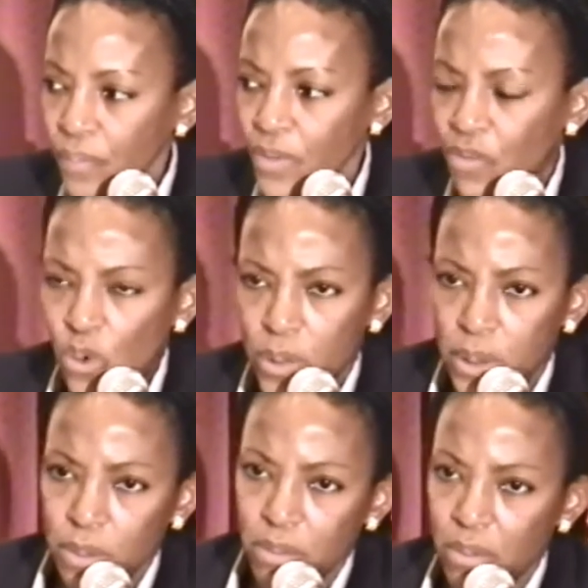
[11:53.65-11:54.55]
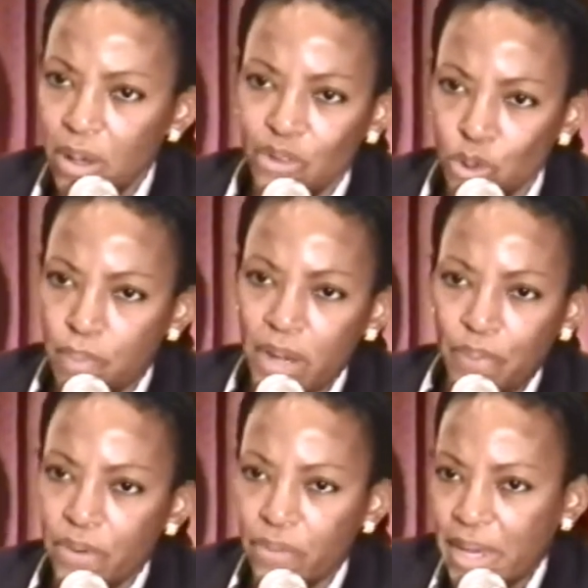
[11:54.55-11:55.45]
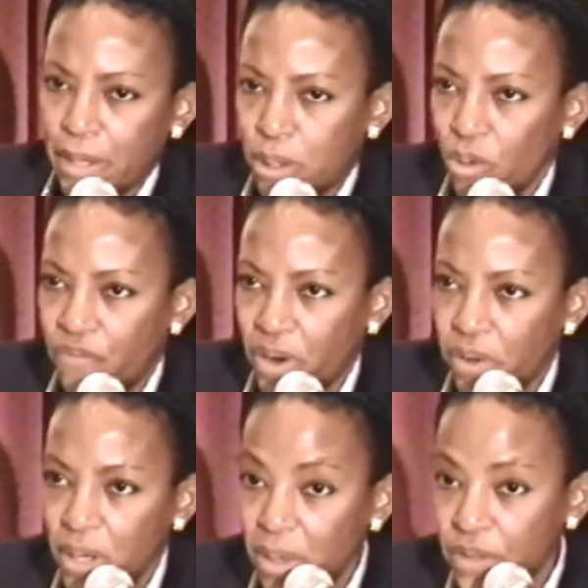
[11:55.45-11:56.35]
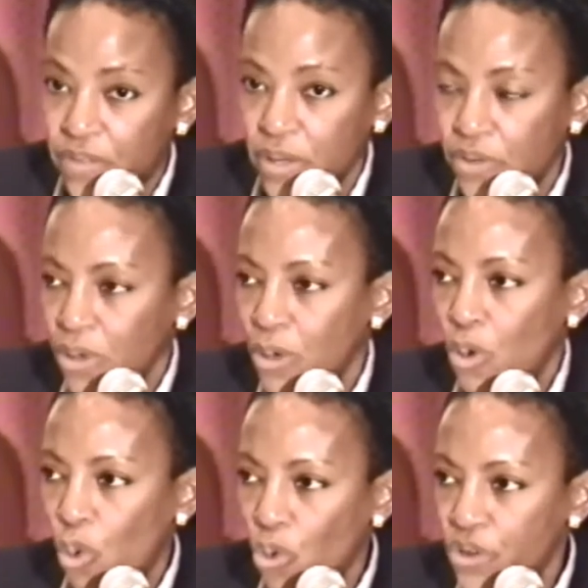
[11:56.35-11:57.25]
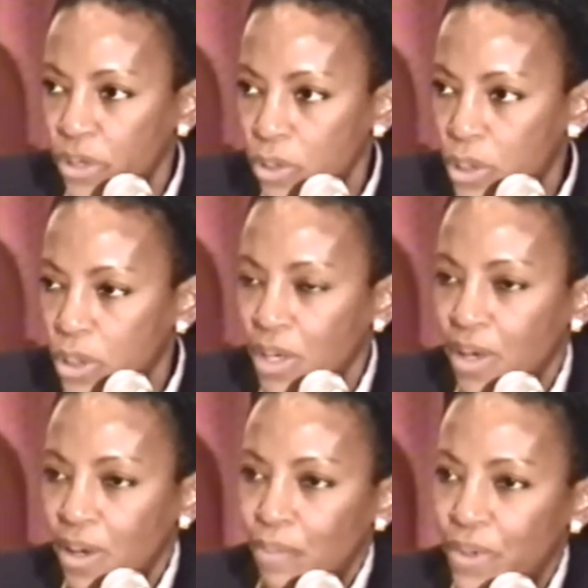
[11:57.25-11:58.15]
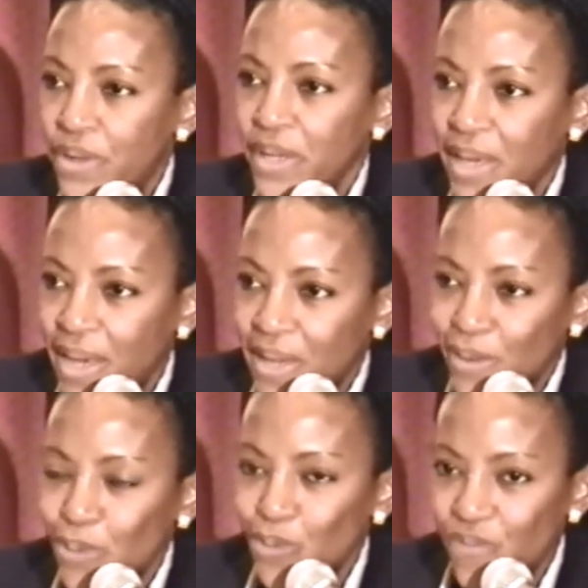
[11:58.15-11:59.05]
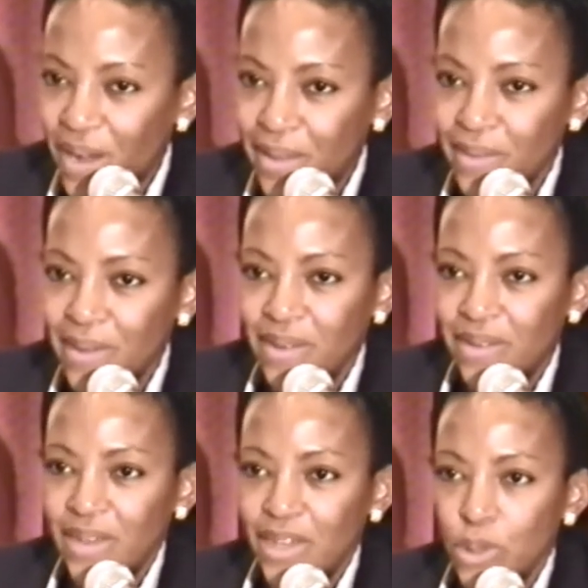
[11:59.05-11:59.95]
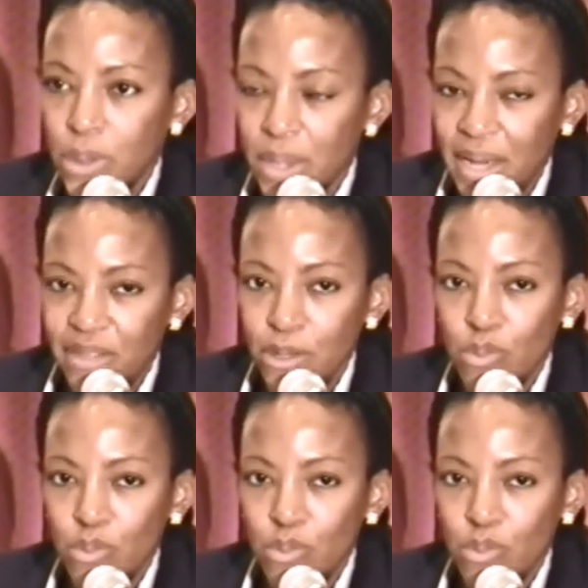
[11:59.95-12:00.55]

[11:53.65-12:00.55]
of course, the newspaper gets to a very limited audience. But again, you find that in societies